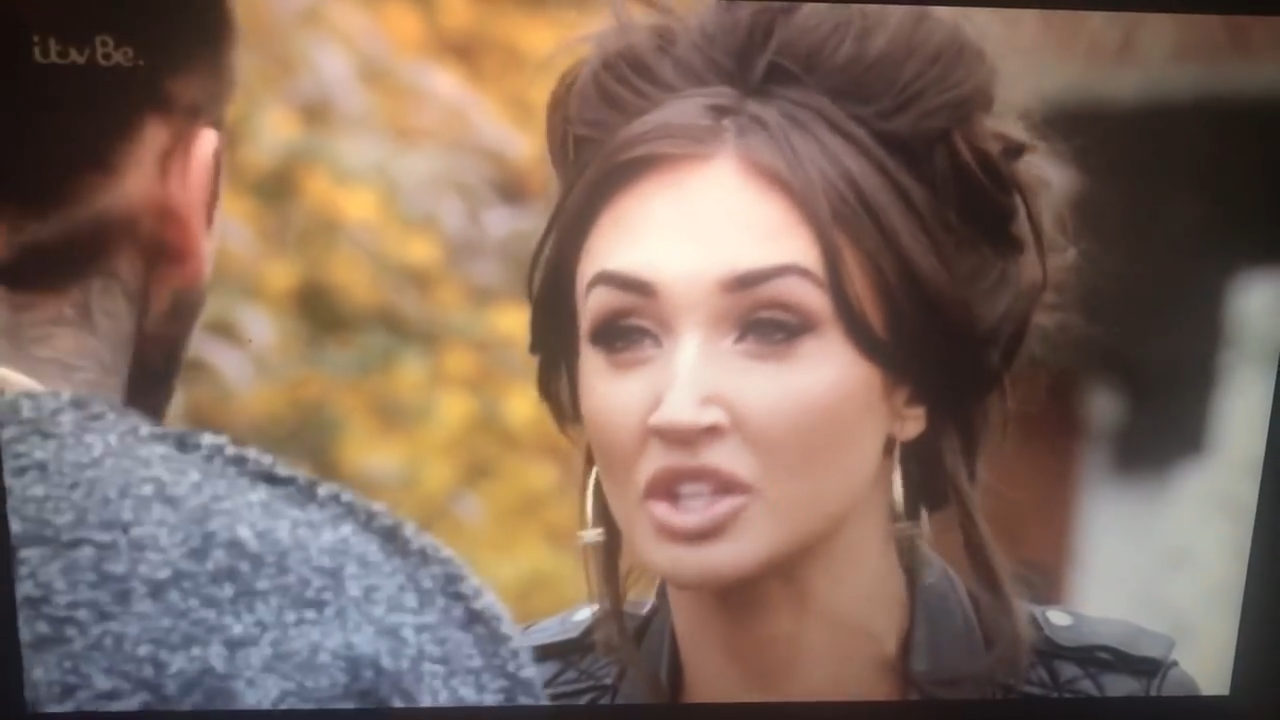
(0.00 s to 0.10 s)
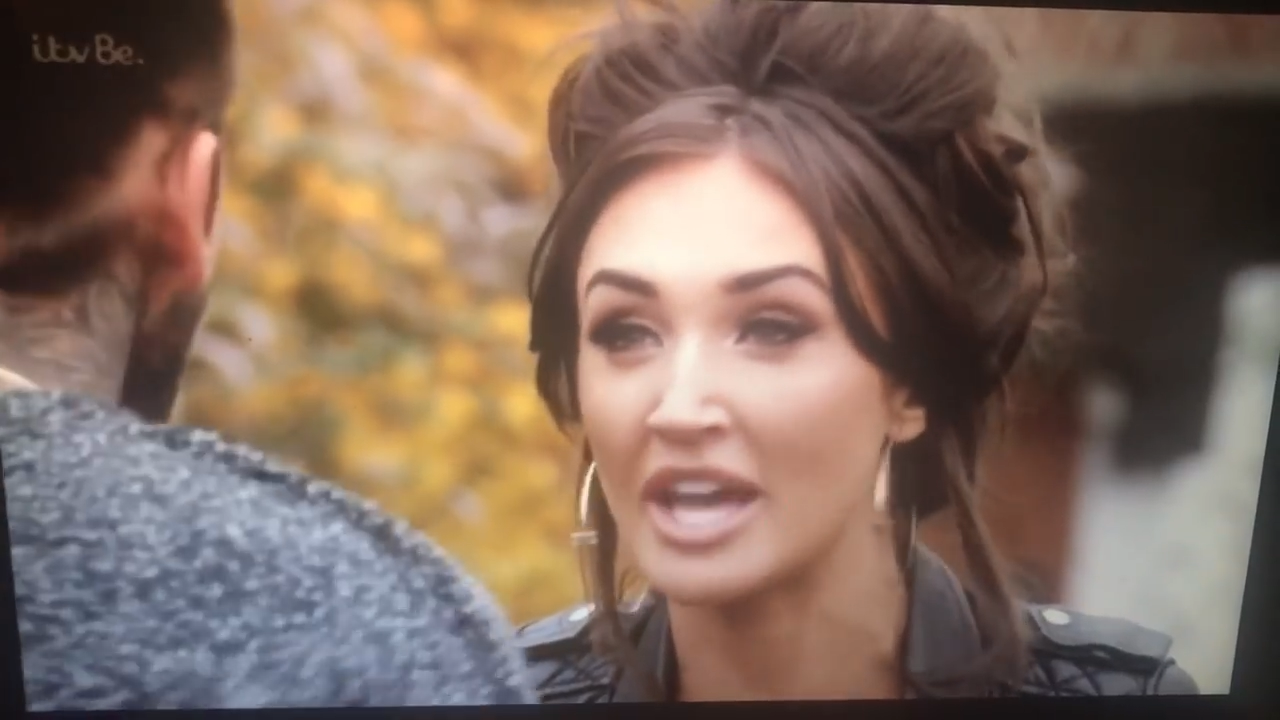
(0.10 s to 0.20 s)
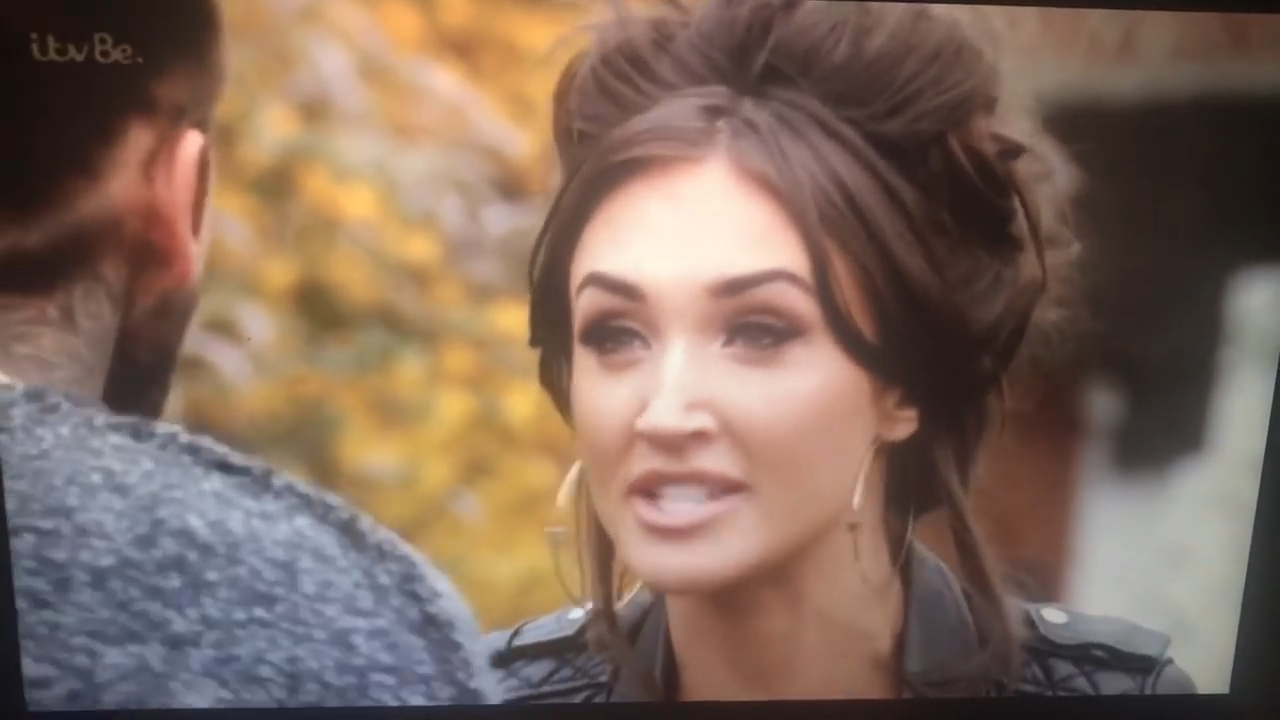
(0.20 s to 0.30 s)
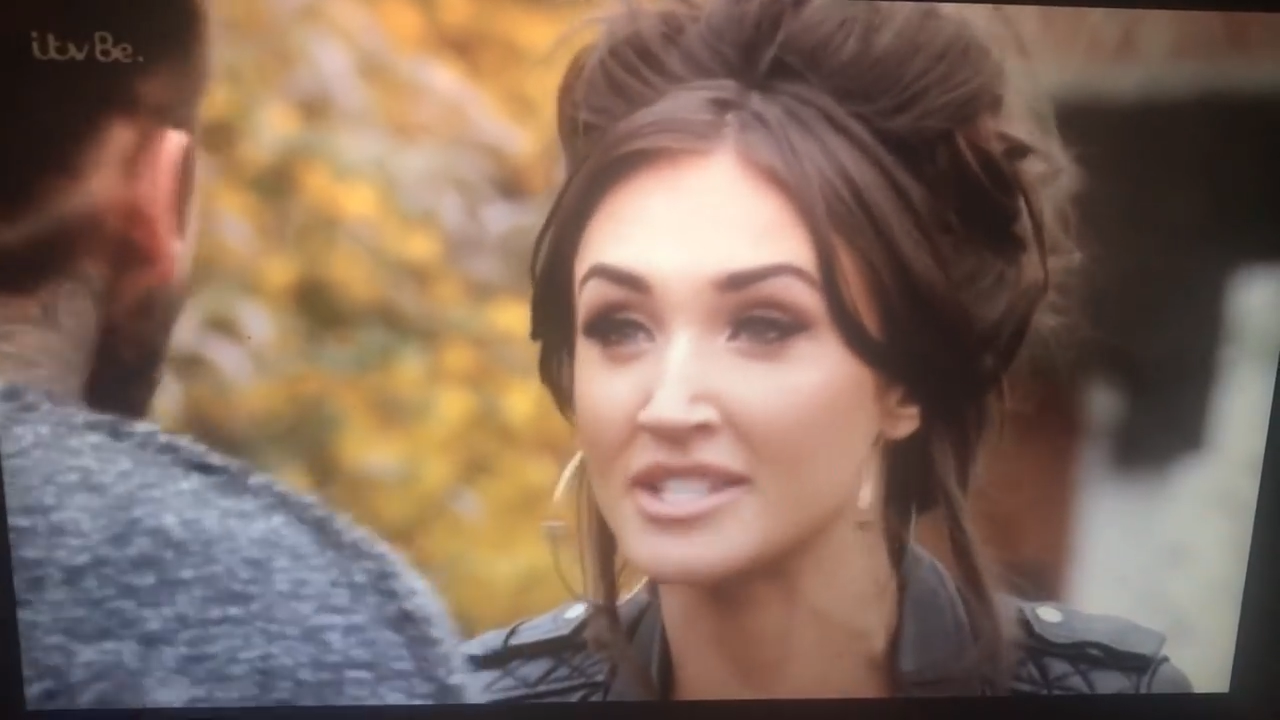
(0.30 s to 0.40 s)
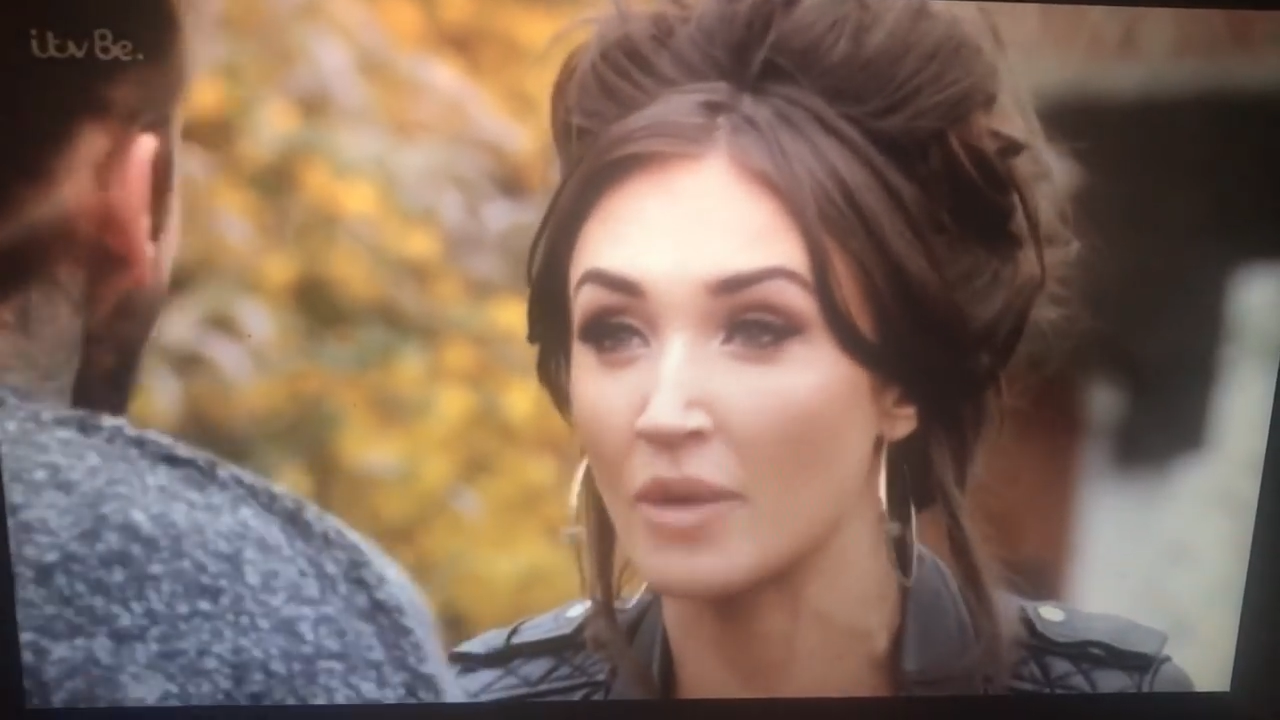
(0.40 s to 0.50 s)

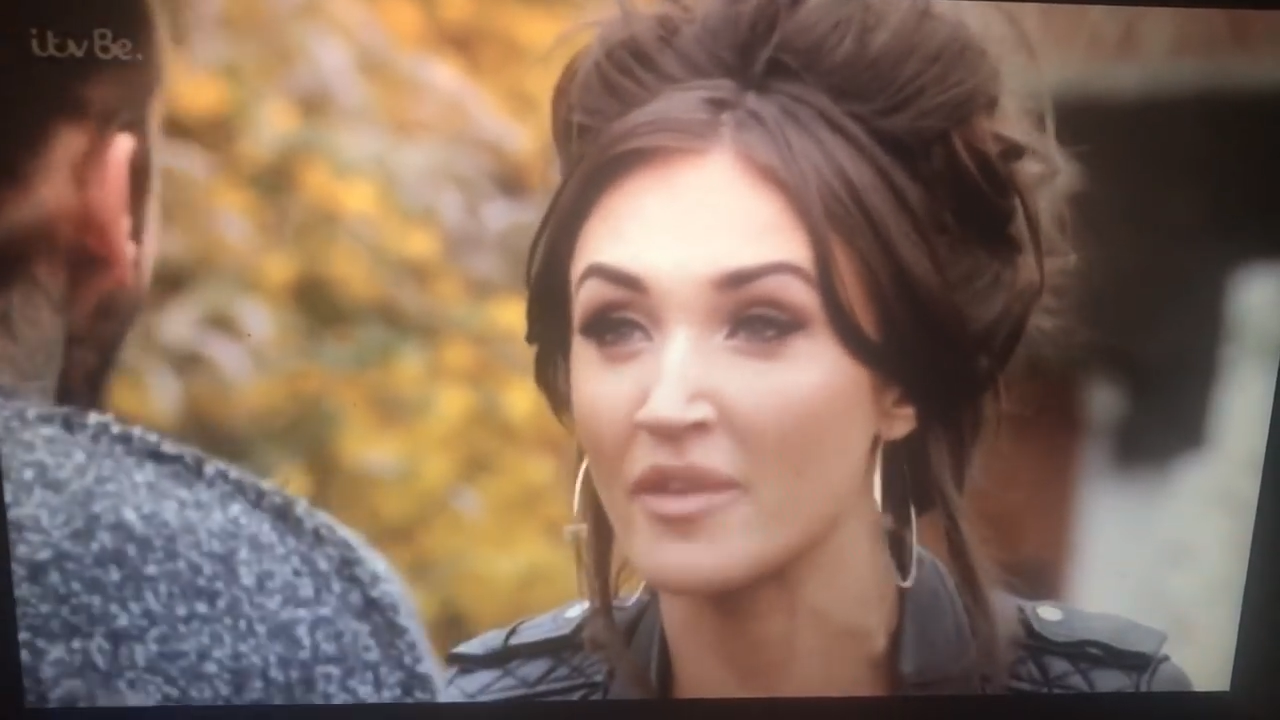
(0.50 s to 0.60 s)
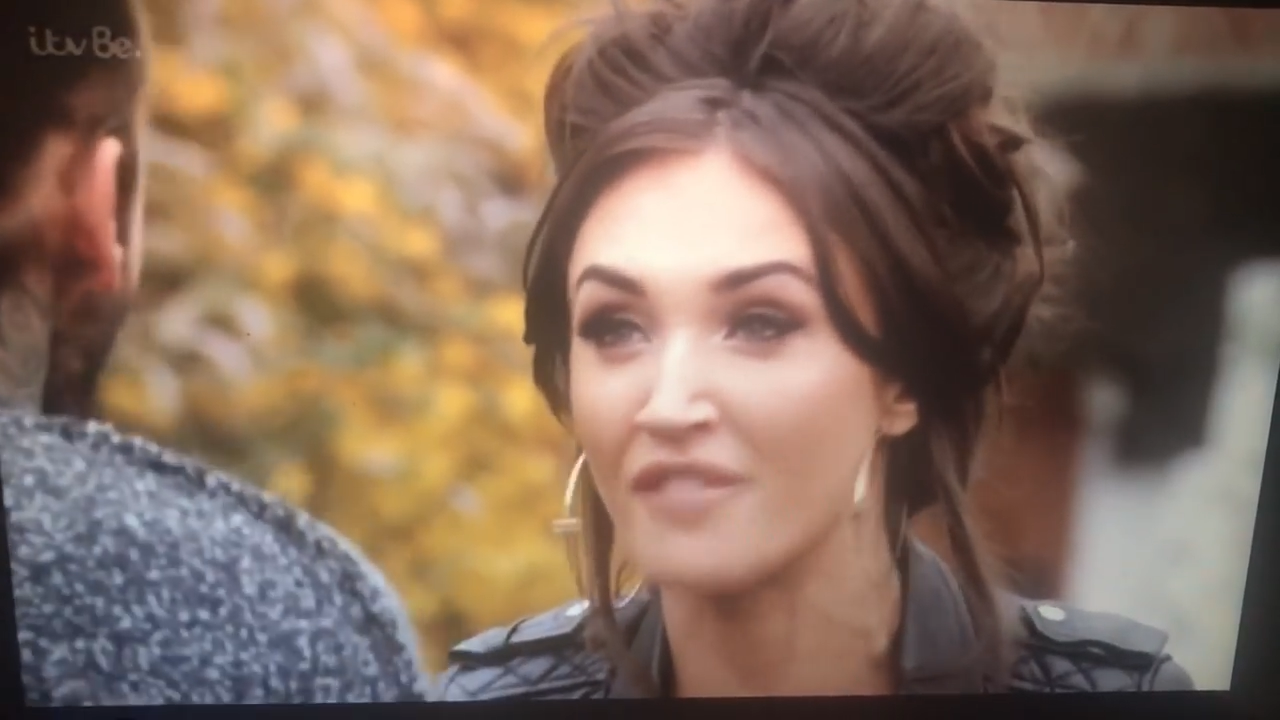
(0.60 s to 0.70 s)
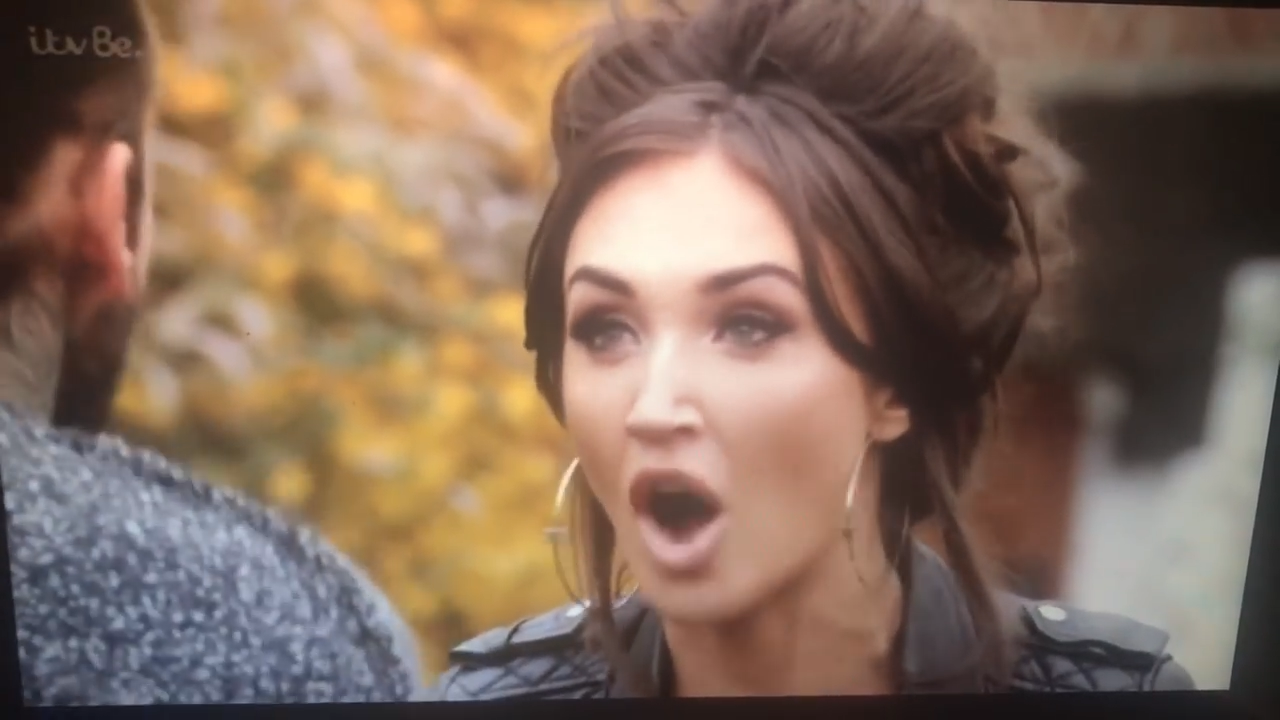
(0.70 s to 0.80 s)
getting so involved.